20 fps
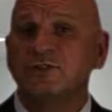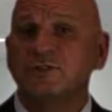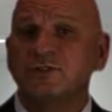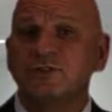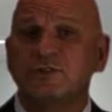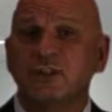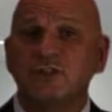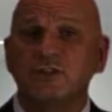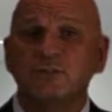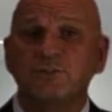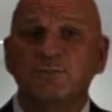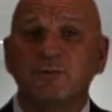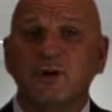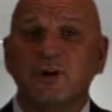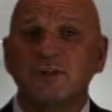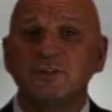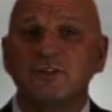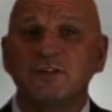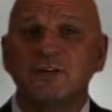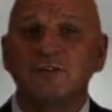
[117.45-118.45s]
the sales
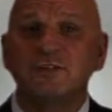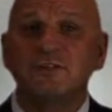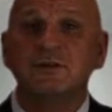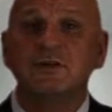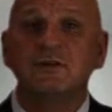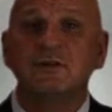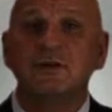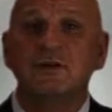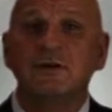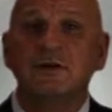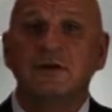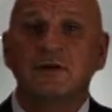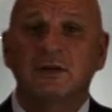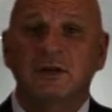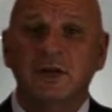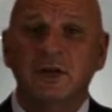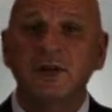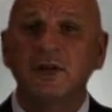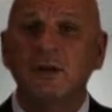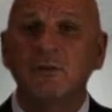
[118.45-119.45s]
process.
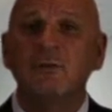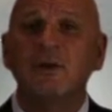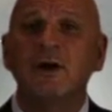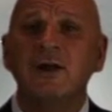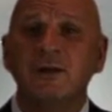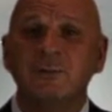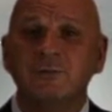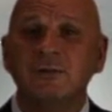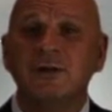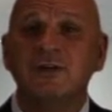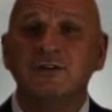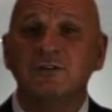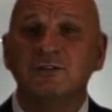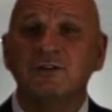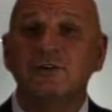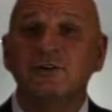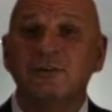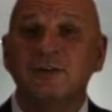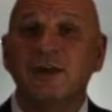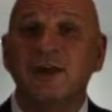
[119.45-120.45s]
Getting a write-up takes a
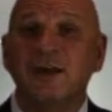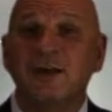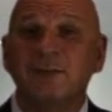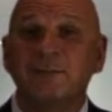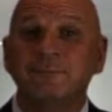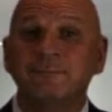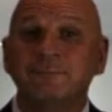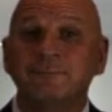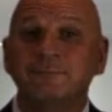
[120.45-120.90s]
little time.